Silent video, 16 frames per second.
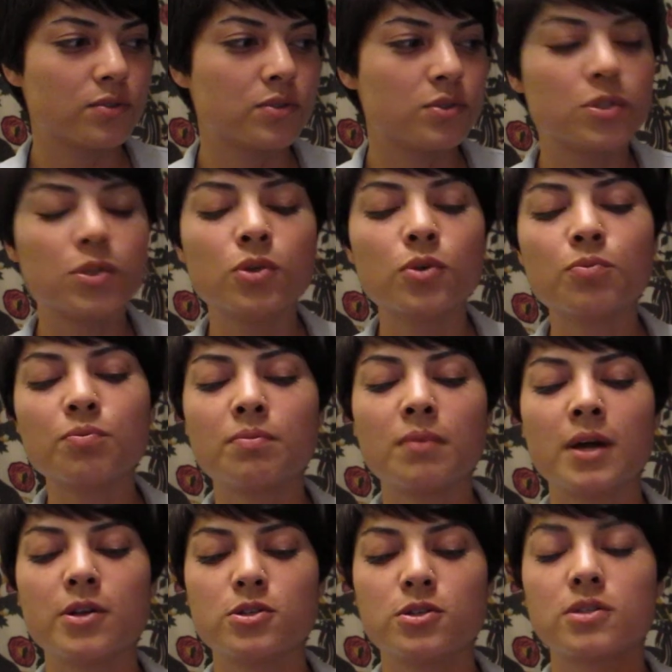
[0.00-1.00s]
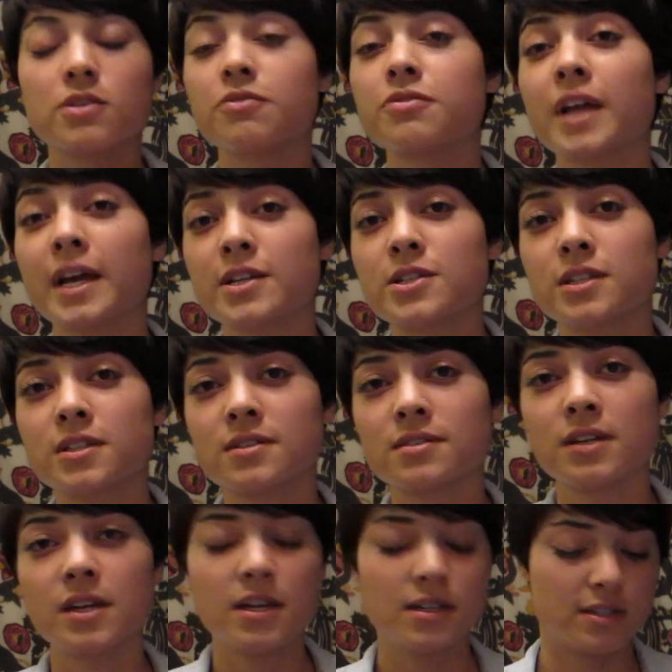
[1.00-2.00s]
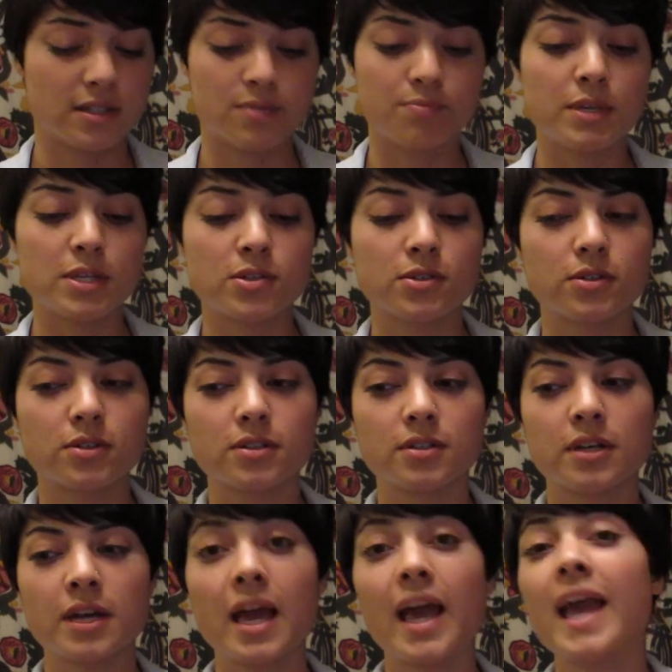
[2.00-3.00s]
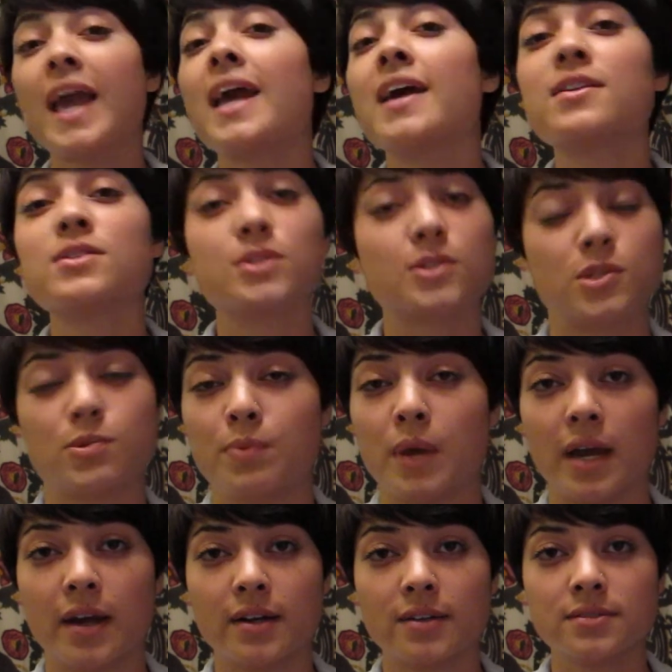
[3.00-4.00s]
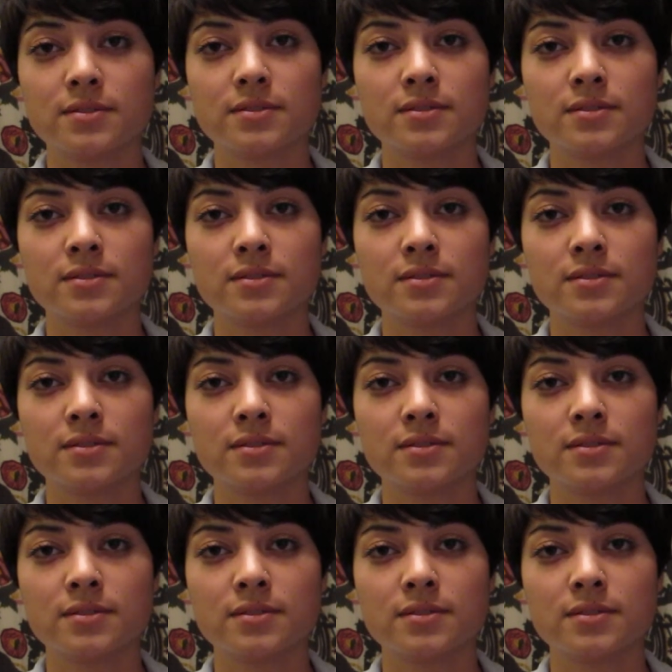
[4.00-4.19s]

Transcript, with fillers: too much deflection, dismissal, and despair.